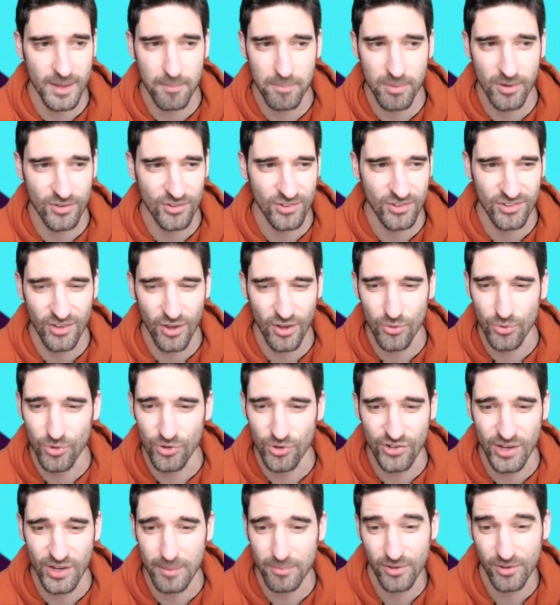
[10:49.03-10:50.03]
Plus, his
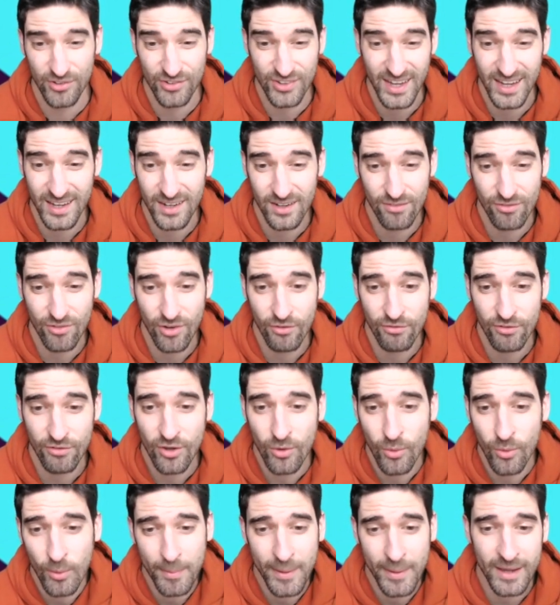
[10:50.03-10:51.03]
ownership does kind of cover
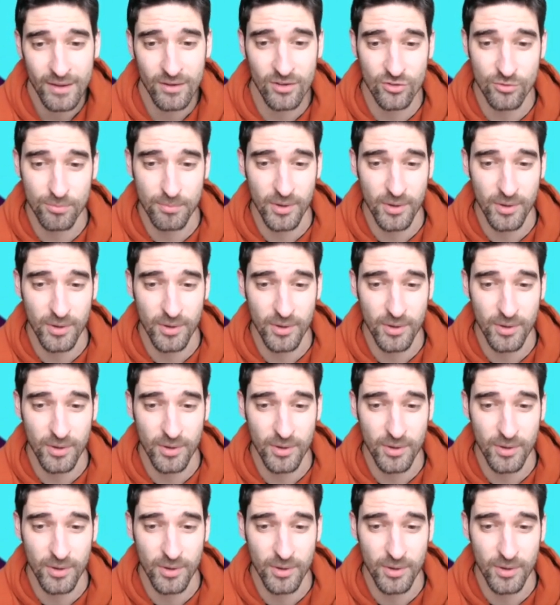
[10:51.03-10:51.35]
you a bit because